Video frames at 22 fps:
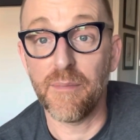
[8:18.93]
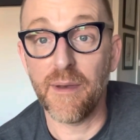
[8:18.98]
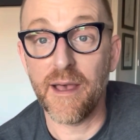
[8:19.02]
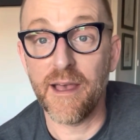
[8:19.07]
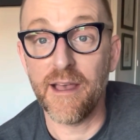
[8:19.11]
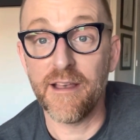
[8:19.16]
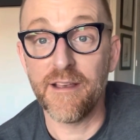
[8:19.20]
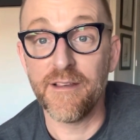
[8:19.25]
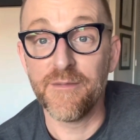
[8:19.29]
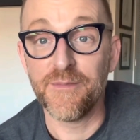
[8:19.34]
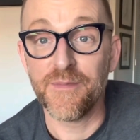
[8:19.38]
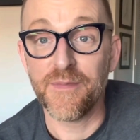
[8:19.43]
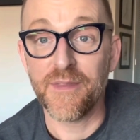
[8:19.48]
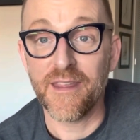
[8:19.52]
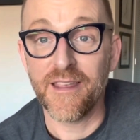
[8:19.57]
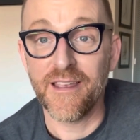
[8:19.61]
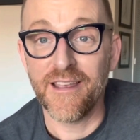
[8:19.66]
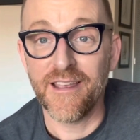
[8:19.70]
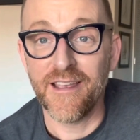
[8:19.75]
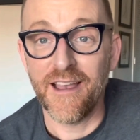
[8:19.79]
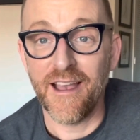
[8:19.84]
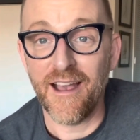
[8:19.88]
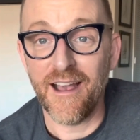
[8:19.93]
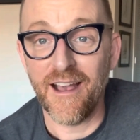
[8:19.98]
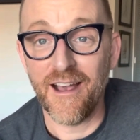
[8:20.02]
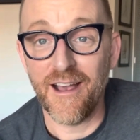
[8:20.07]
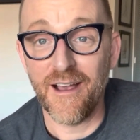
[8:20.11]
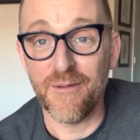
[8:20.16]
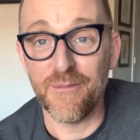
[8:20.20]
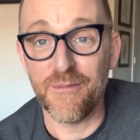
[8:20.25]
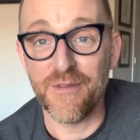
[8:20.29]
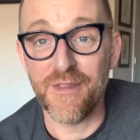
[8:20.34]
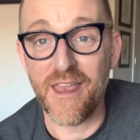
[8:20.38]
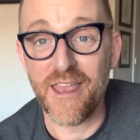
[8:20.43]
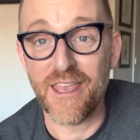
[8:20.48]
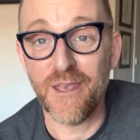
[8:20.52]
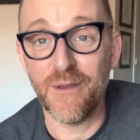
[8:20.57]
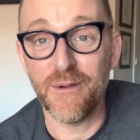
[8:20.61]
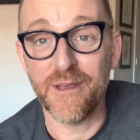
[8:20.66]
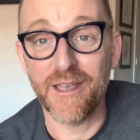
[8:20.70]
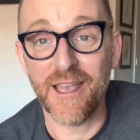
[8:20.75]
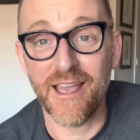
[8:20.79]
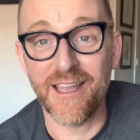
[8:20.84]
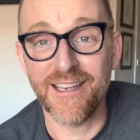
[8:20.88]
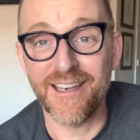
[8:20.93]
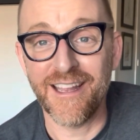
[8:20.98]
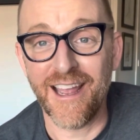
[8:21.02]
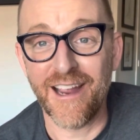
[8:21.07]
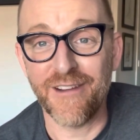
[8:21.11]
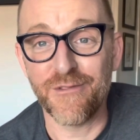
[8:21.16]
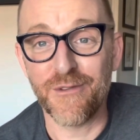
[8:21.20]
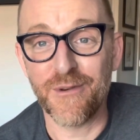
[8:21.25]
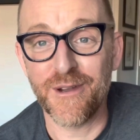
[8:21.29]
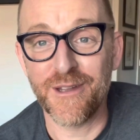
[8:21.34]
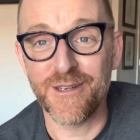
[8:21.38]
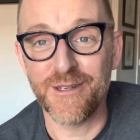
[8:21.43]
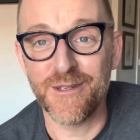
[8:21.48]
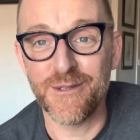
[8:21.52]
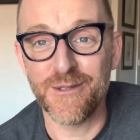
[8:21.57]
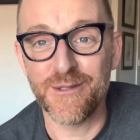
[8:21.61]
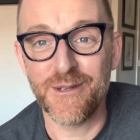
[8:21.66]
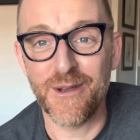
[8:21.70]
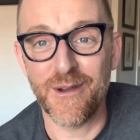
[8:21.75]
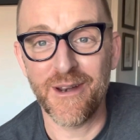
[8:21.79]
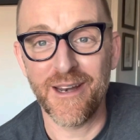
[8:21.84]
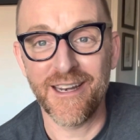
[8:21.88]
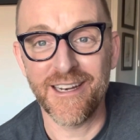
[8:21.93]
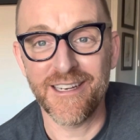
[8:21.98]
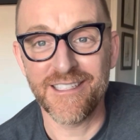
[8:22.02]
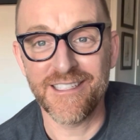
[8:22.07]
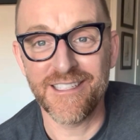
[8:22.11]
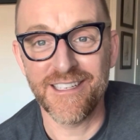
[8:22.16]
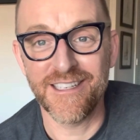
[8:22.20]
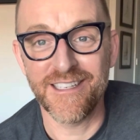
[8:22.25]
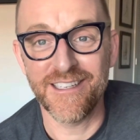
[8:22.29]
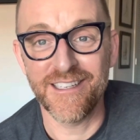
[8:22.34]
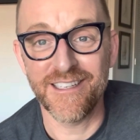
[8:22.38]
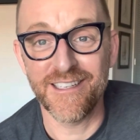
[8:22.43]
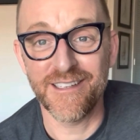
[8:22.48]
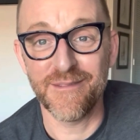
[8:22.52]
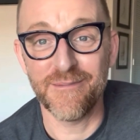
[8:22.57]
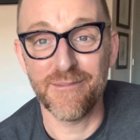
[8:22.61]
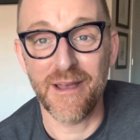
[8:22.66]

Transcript: But thank you again to everyone who donated to